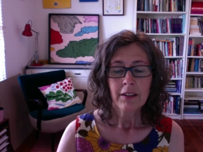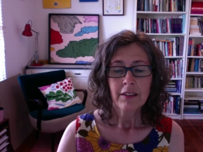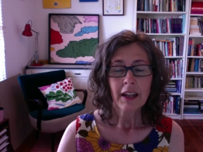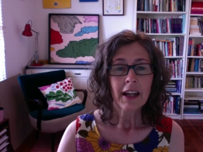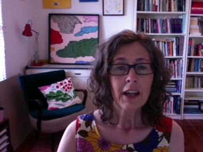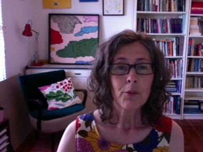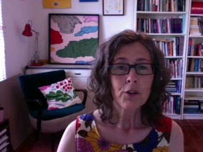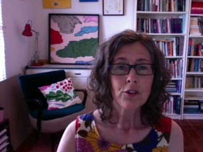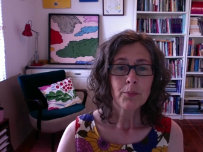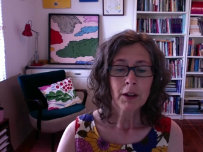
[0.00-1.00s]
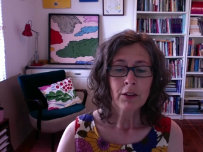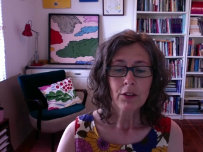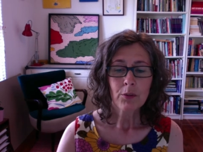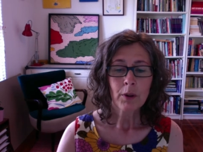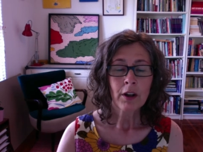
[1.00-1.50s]
That anguished
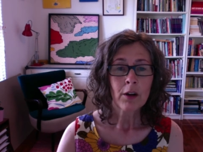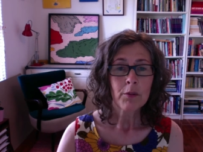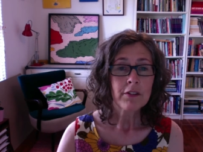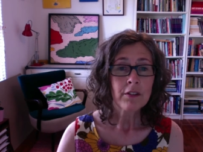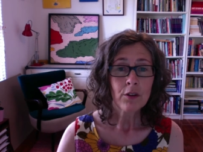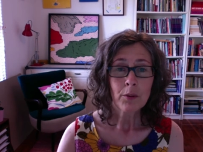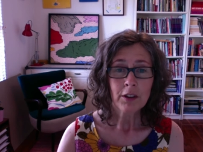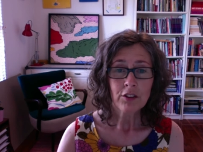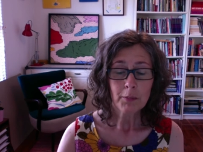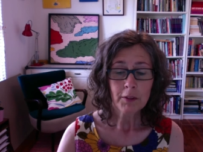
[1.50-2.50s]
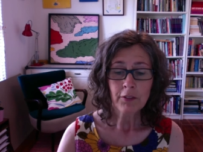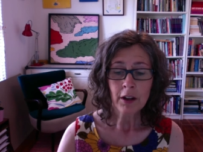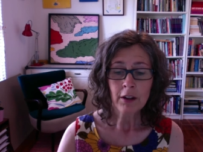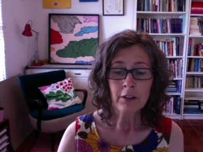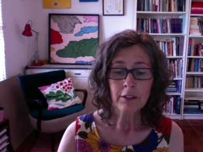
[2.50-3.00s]
month when I was nowhere to be
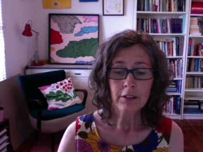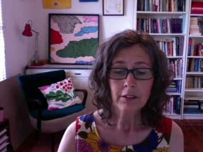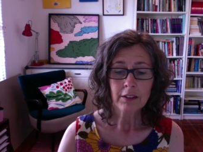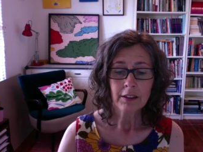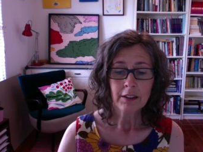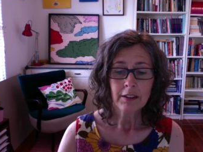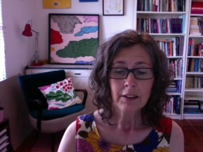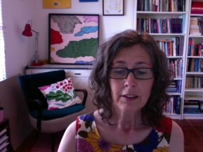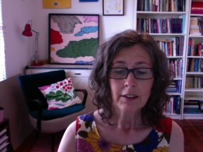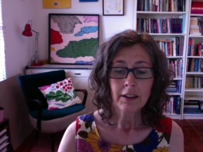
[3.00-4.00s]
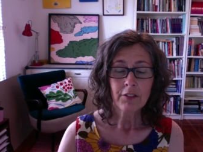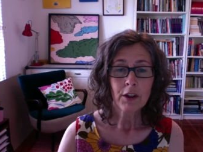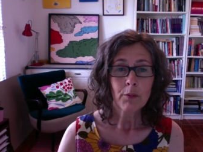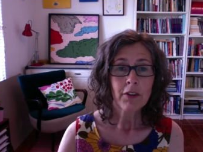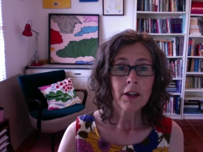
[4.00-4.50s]
found,
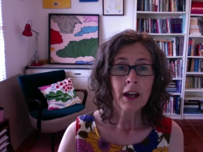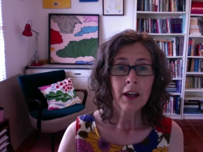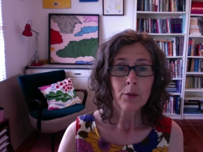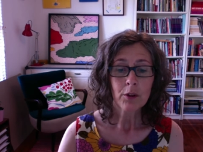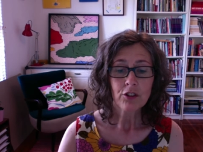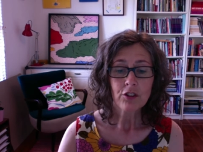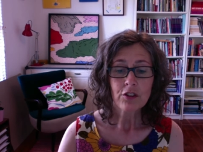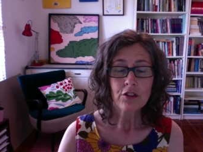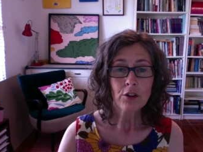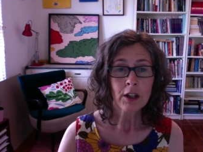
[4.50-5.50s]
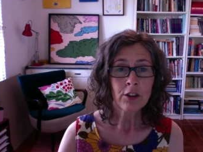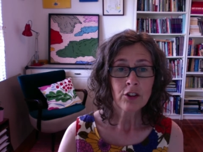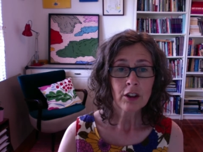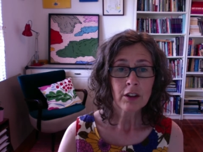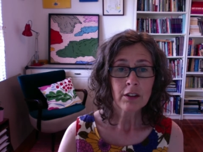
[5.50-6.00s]
living with an anguished
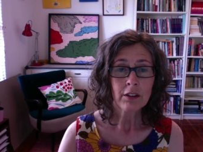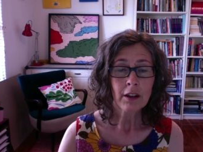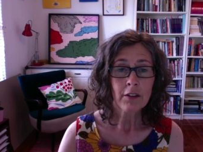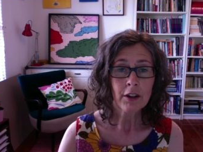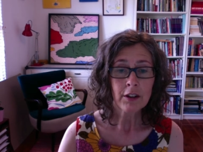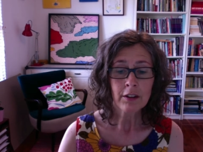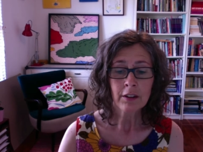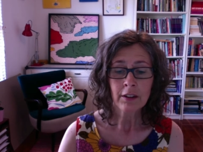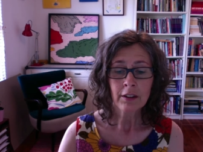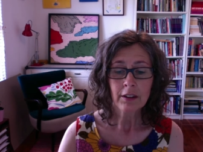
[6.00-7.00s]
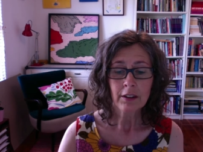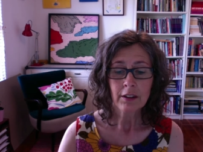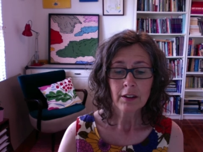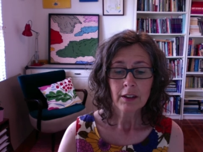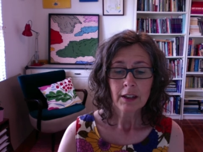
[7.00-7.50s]
stranger, lover,
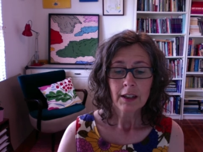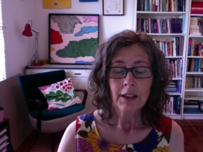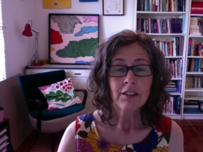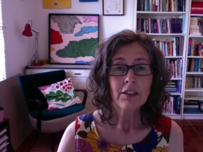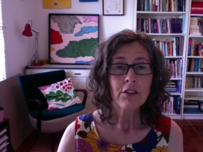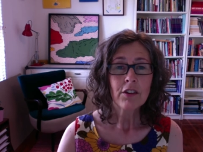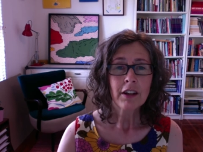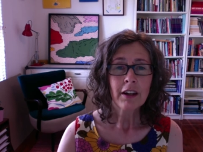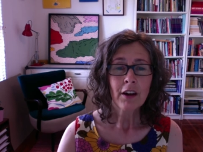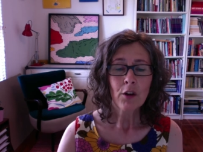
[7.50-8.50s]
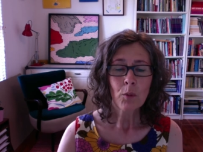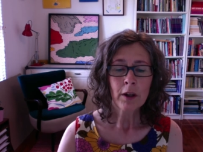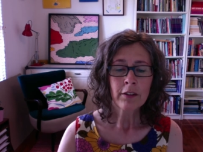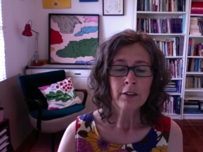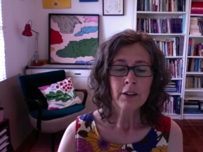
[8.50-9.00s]
until the day I
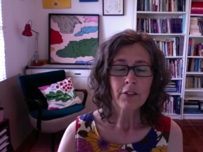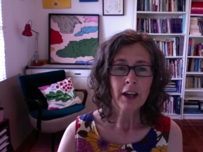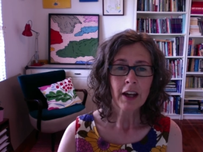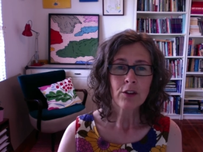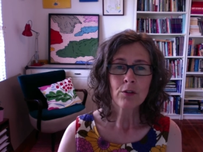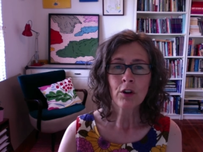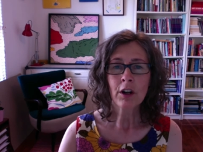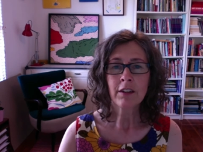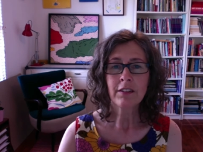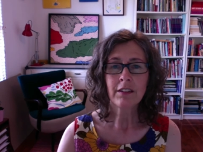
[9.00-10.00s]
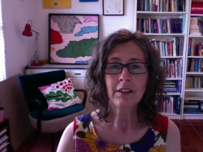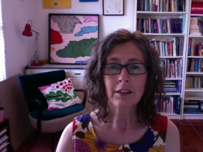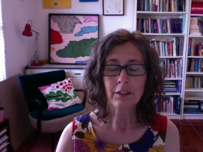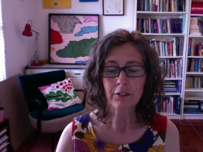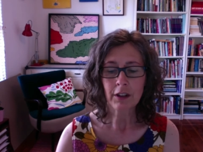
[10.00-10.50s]
wondered if I had the wrong idea
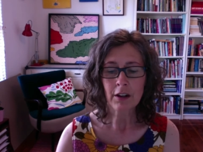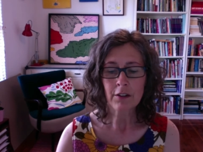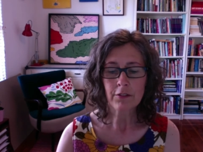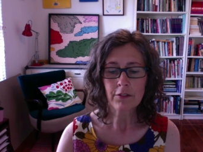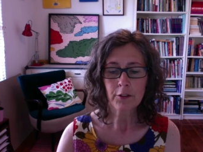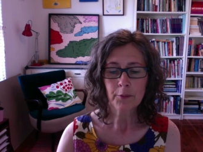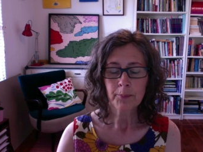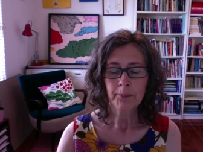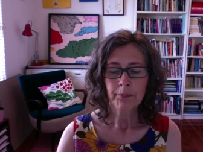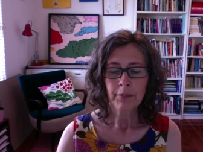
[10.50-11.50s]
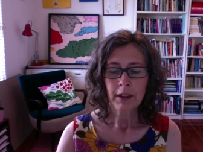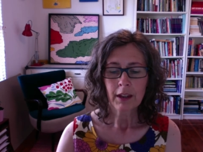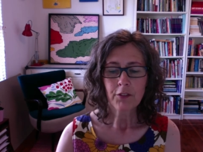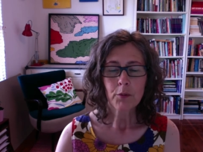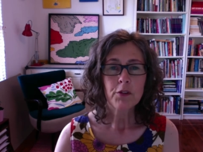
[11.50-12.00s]
of love
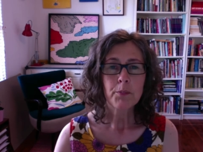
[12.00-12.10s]
if it was